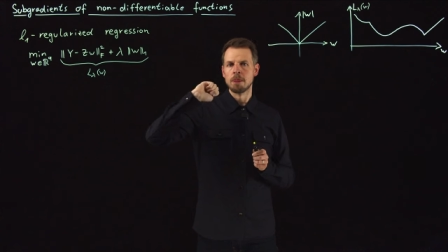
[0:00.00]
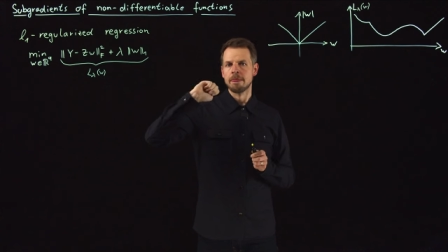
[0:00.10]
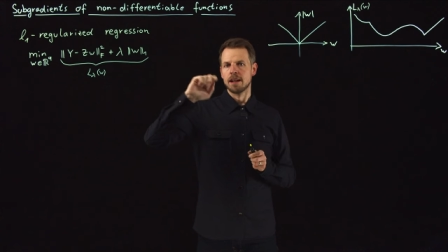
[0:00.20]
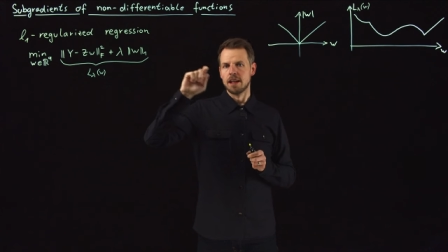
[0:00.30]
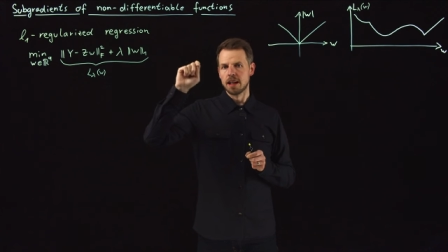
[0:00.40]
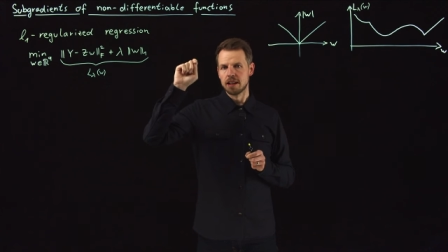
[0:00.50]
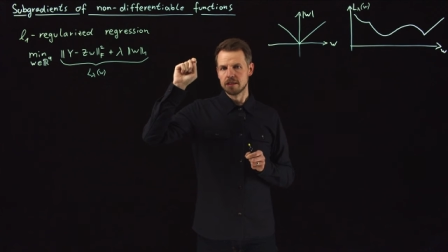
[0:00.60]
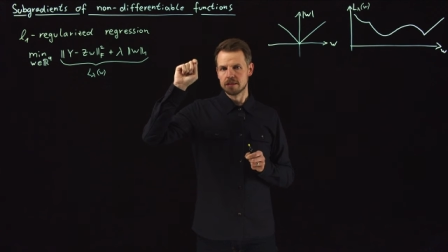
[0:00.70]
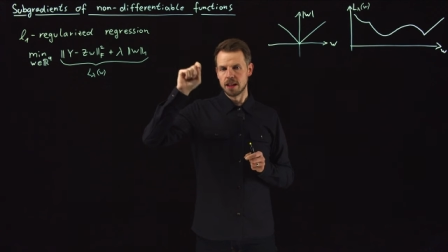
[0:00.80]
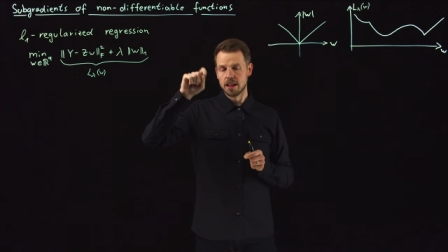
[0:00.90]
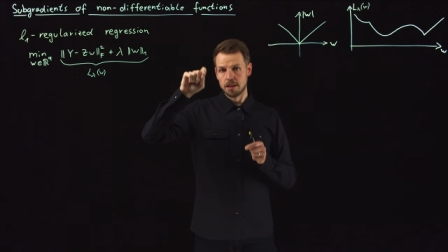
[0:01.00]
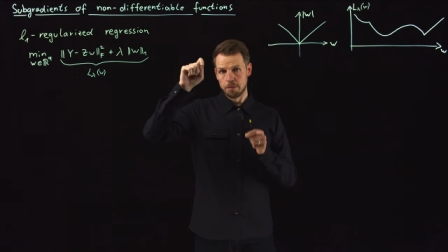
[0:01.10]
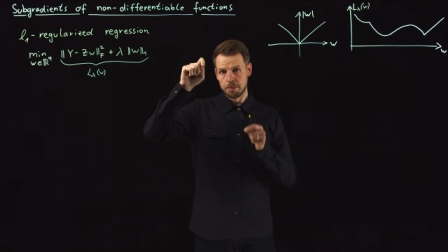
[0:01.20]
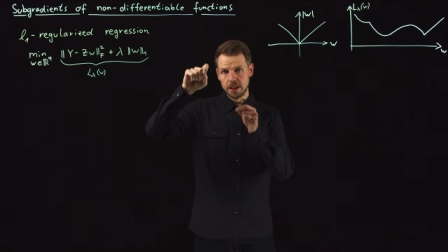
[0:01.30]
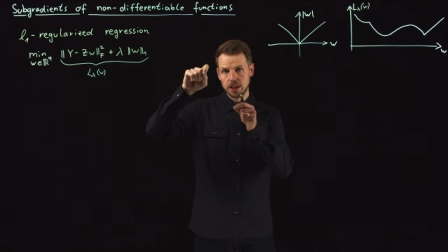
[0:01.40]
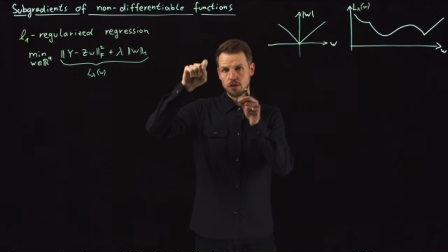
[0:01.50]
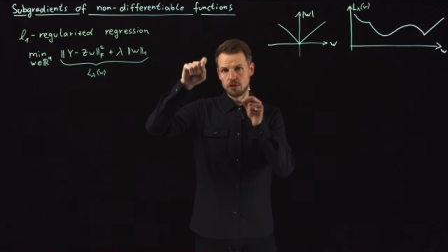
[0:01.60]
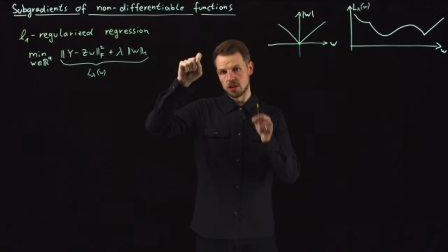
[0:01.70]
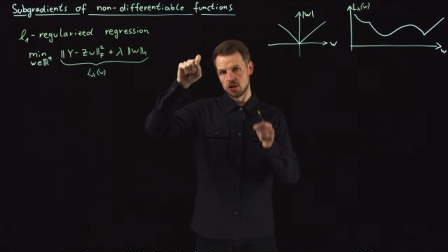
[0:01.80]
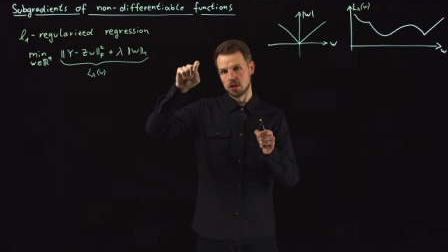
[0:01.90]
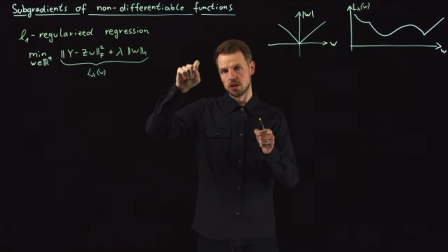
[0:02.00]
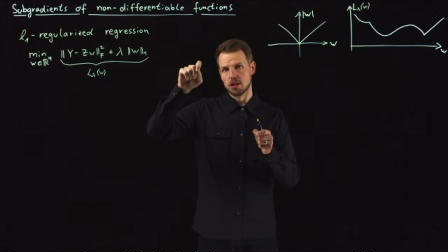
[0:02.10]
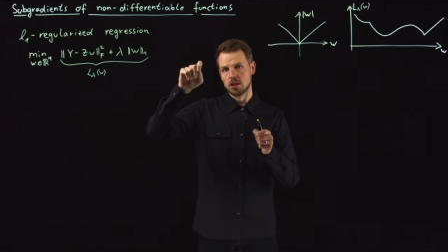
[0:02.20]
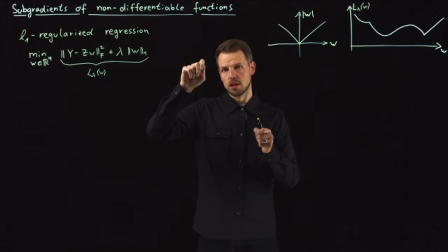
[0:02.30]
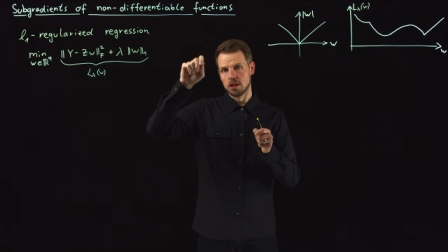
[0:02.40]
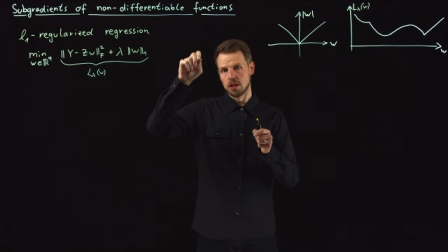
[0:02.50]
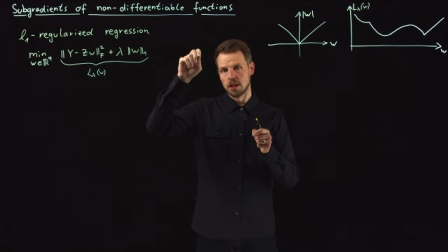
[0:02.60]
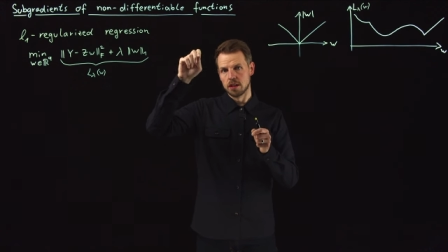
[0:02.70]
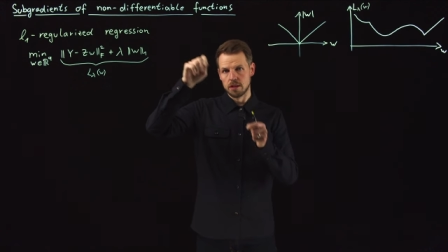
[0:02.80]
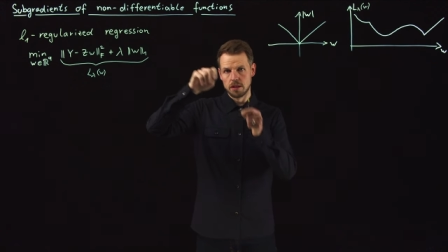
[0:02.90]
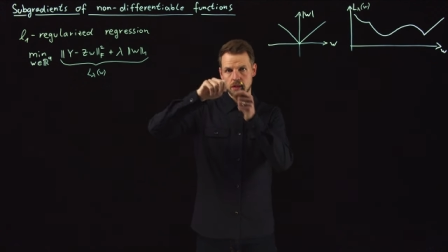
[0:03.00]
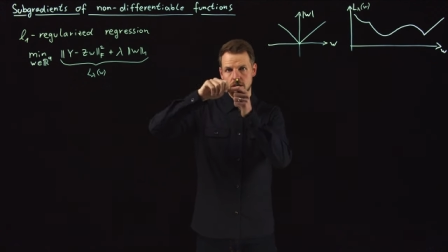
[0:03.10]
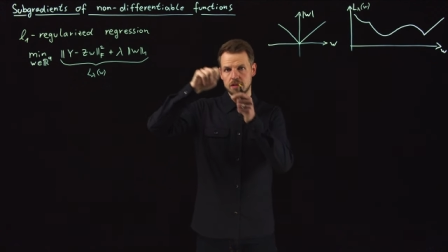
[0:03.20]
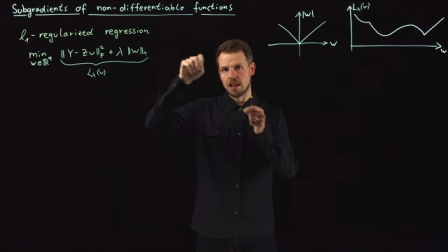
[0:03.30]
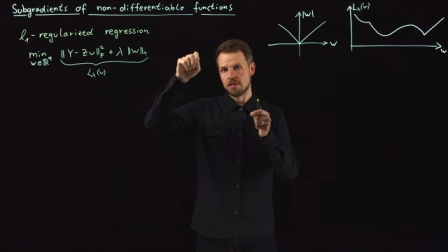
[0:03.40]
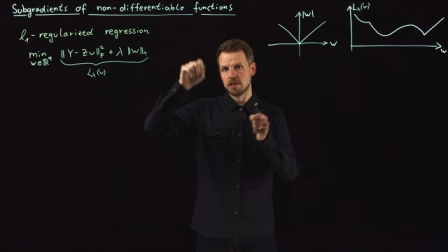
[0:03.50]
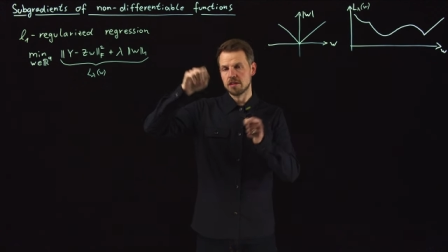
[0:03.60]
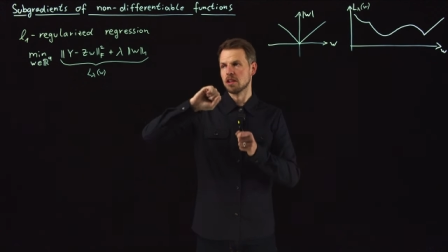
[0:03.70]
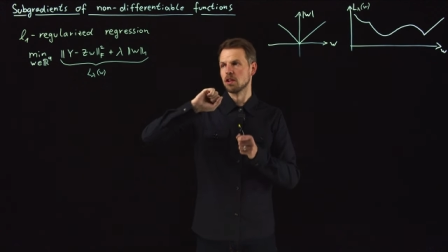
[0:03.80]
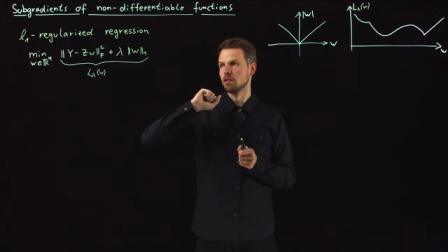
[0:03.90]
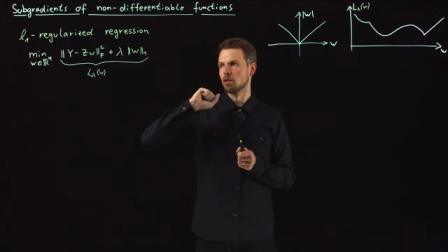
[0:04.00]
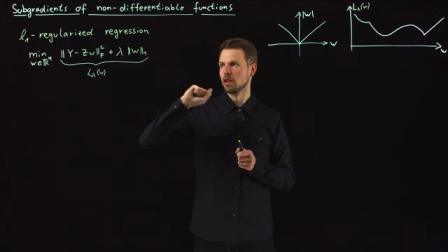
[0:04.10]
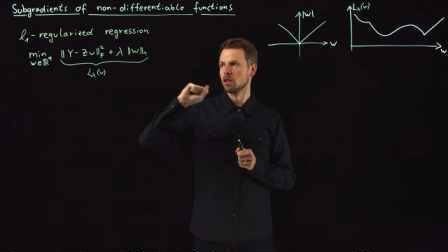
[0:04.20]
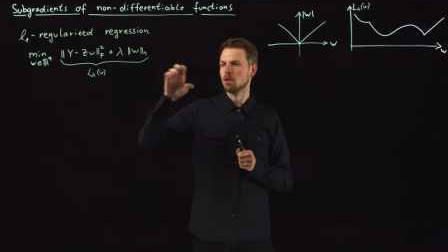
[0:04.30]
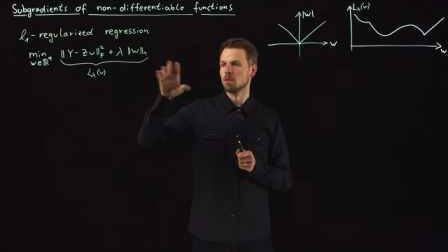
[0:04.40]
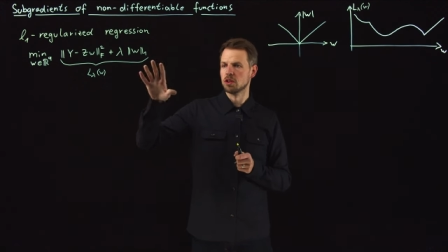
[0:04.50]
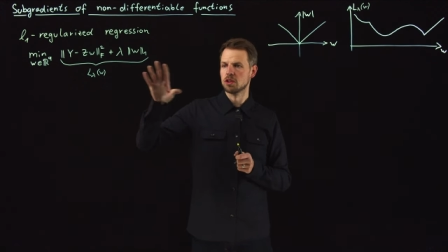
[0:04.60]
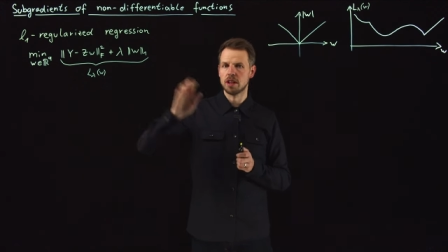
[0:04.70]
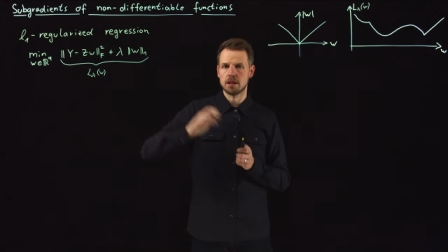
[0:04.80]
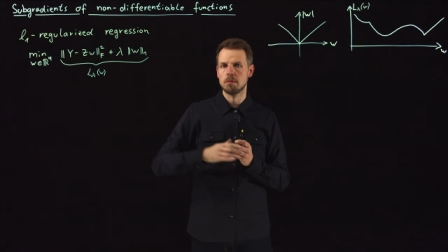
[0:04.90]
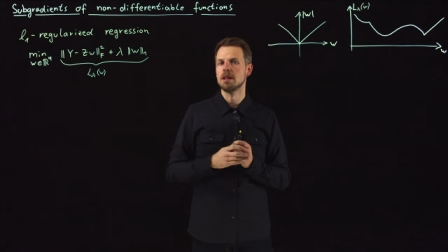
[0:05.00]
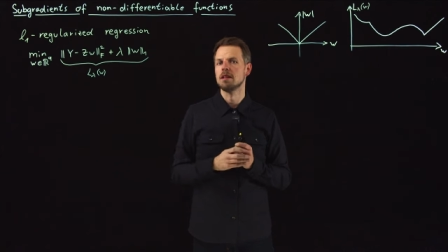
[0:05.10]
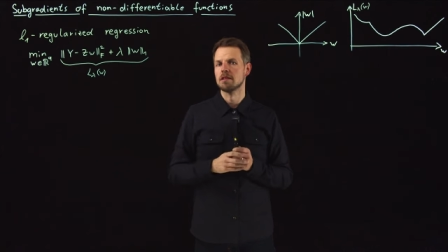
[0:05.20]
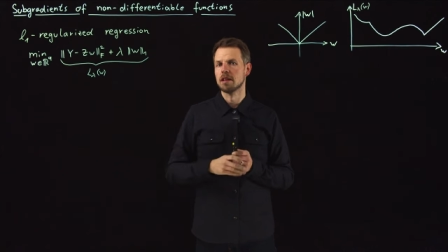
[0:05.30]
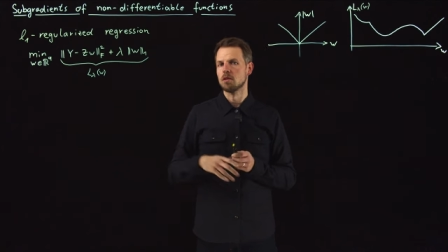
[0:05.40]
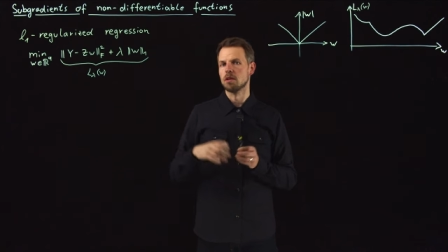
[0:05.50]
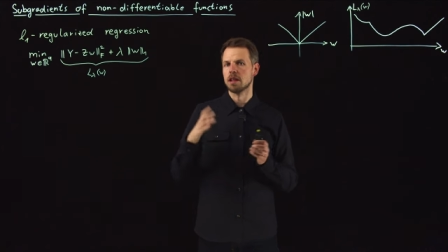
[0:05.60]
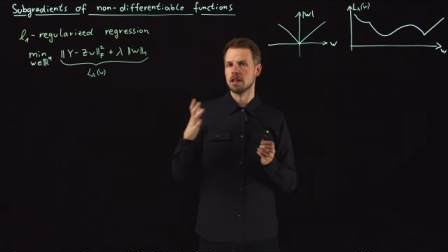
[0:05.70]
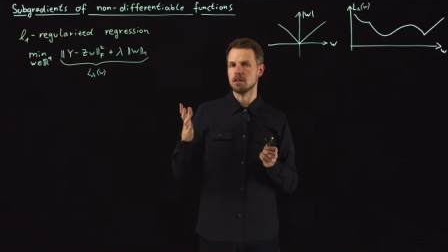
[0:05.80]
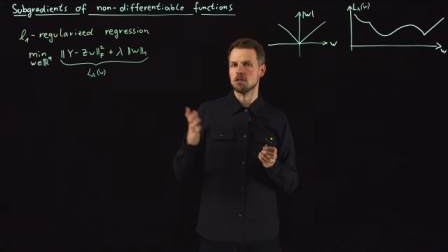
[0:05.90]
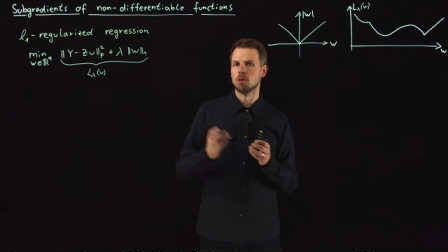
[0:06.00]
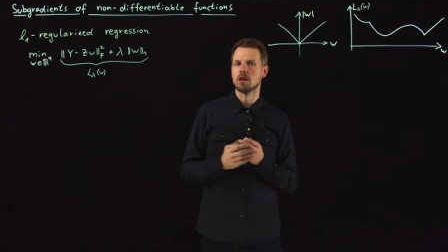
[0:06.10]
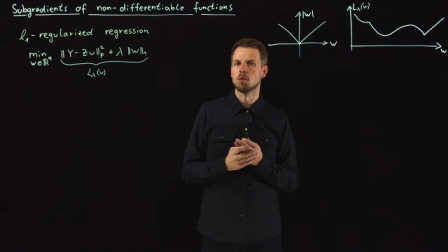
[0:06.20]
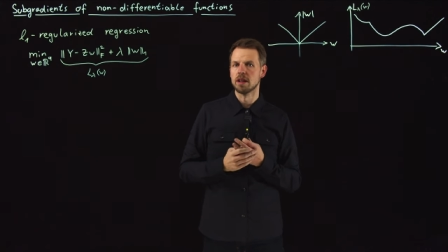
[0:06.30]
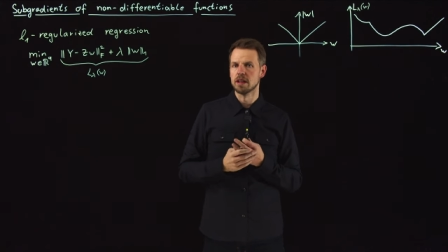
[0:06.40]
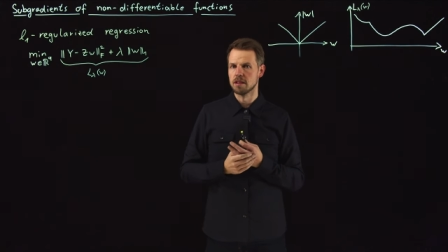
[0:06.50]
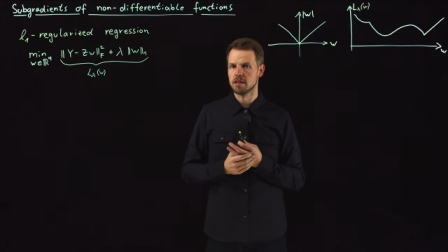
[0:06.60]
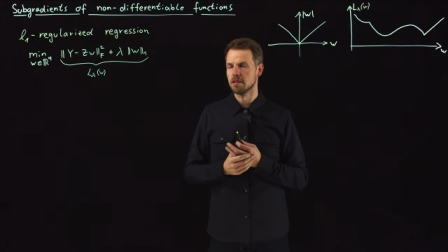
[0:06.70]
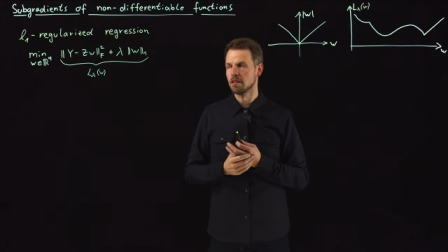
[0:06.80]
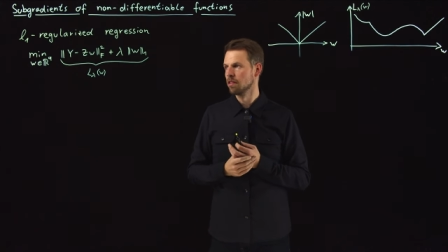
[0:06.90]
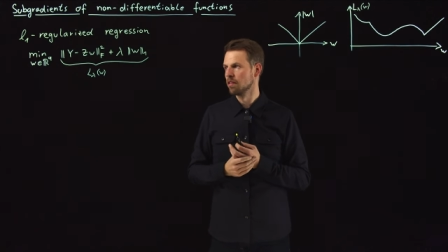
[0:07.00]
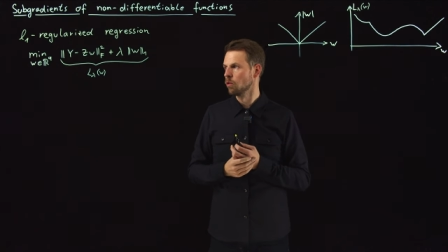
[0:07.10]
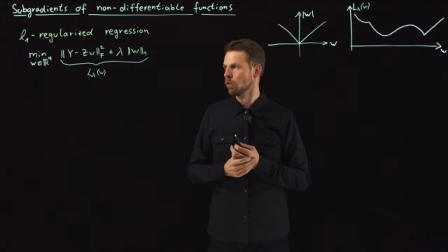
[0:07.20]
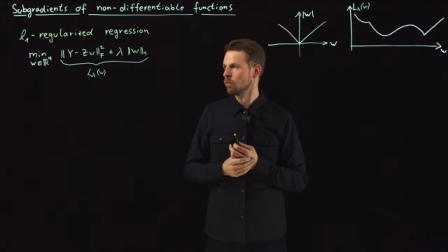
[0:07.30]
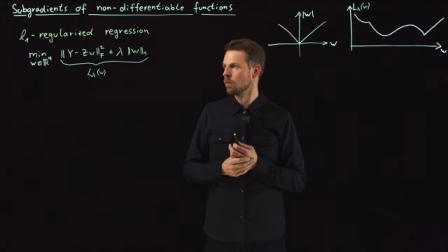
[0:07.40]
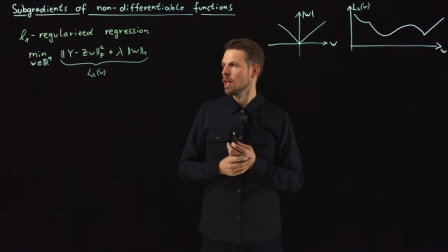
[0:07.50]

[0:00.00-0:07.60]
lies at the peak of such a its level set of the one norm, which then means that at least one weight is zero.